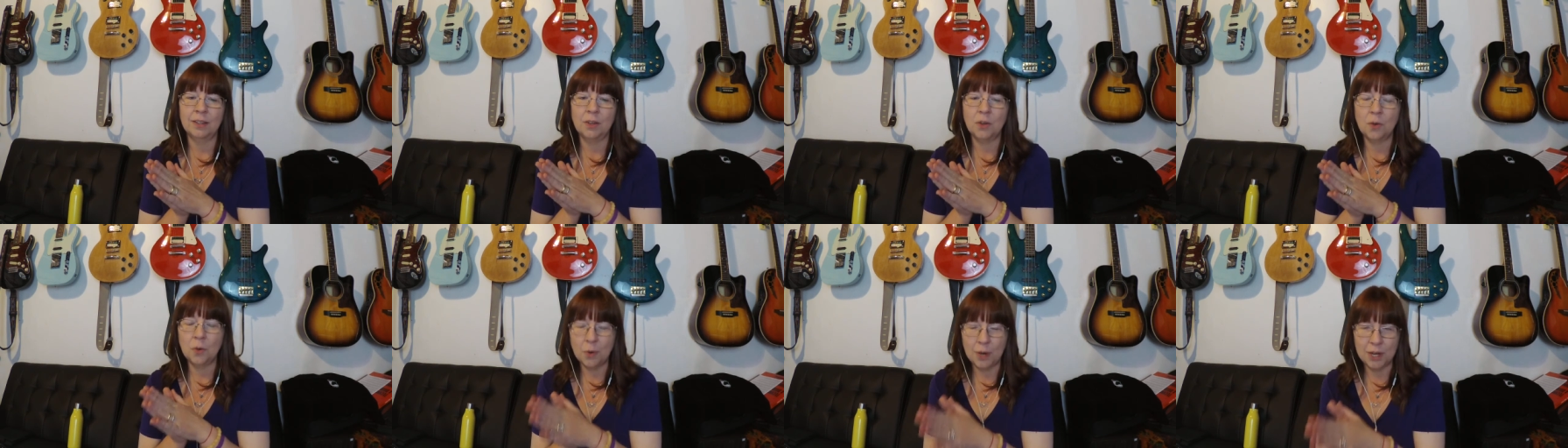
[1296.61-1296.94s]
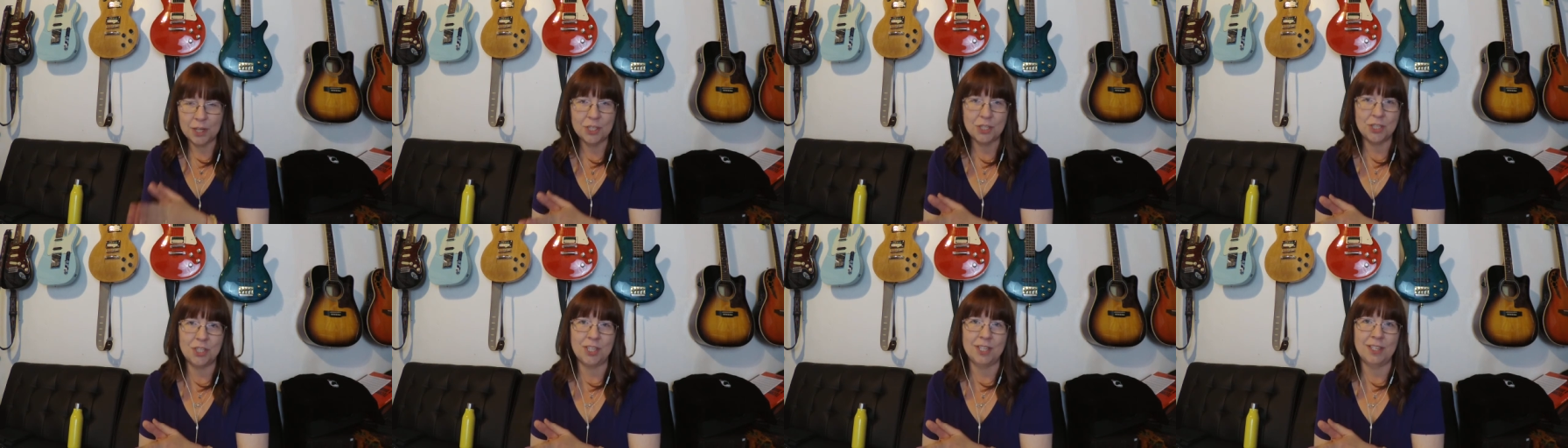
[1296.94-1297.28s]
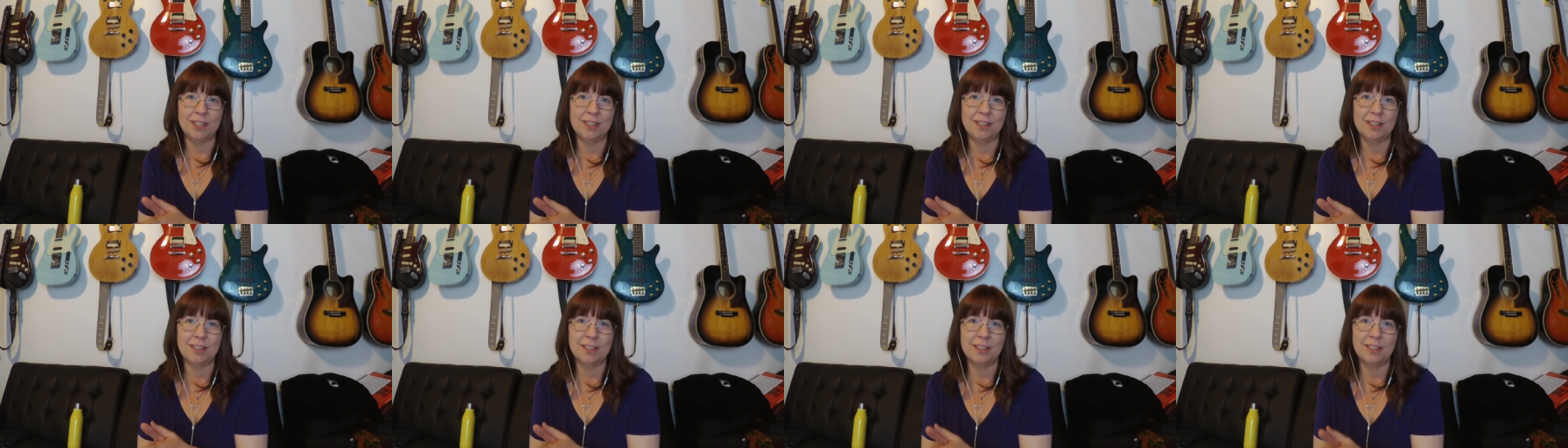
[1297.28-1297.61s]

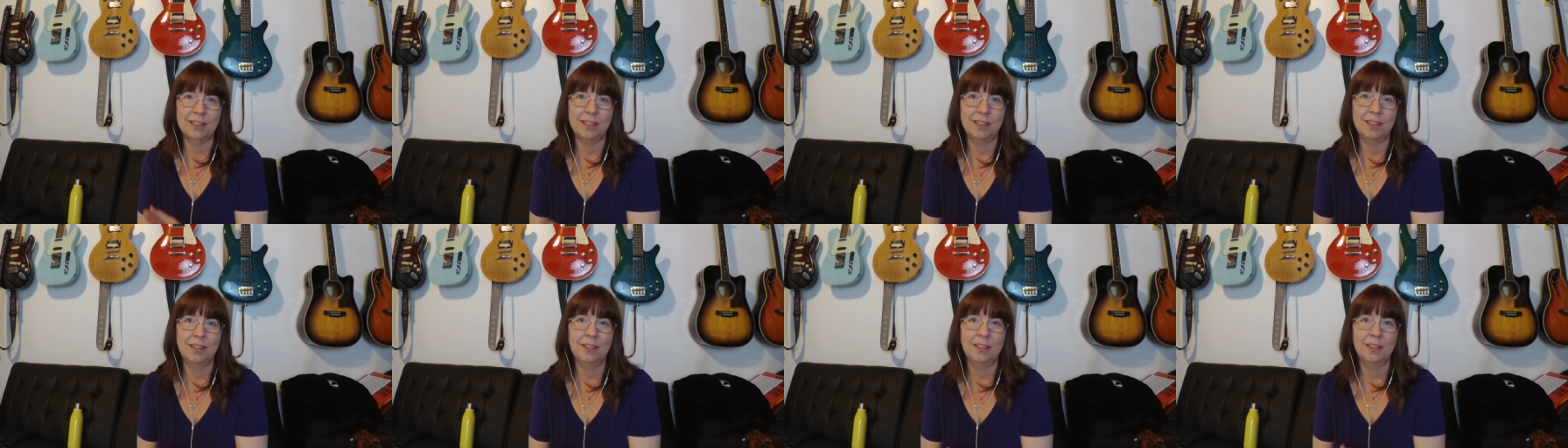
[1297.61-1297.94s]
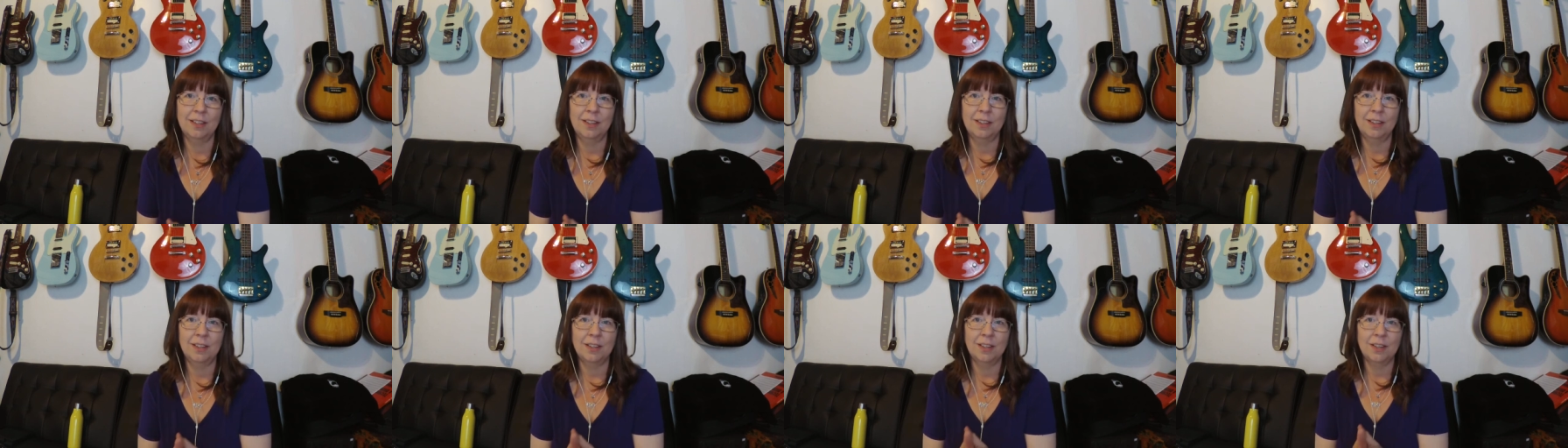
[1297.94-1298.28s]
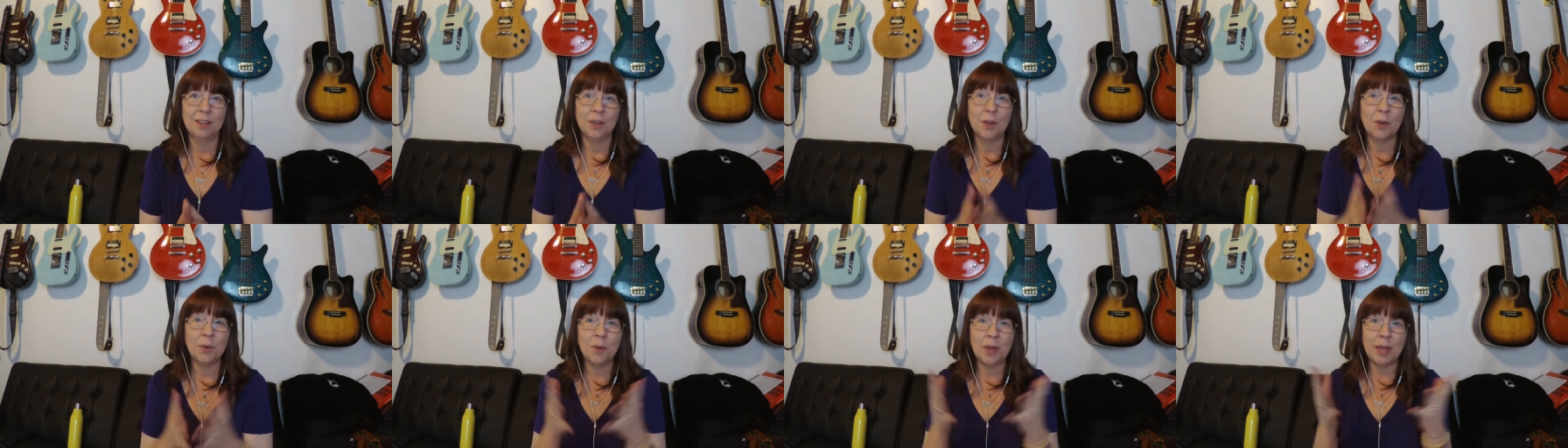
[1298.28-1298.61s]
questions.
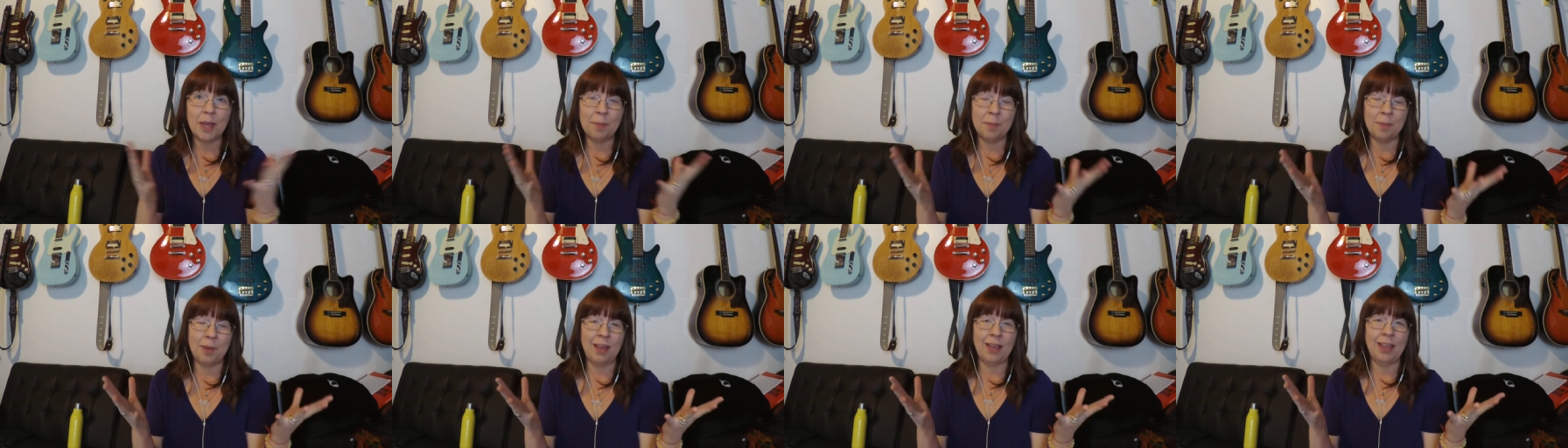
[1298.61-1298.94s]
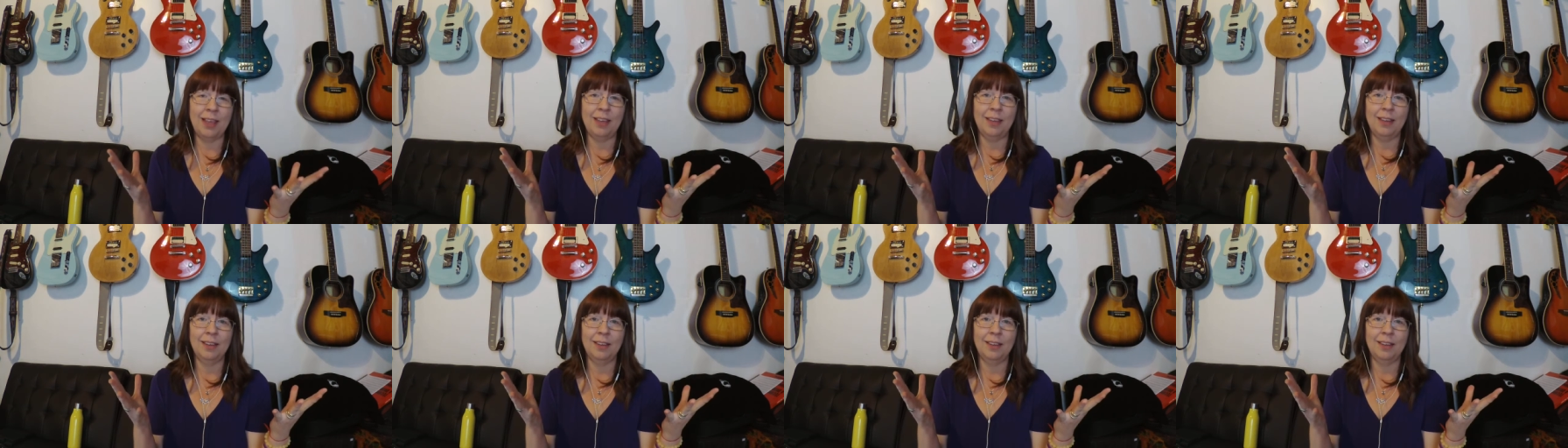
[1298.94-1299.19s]
Who am I?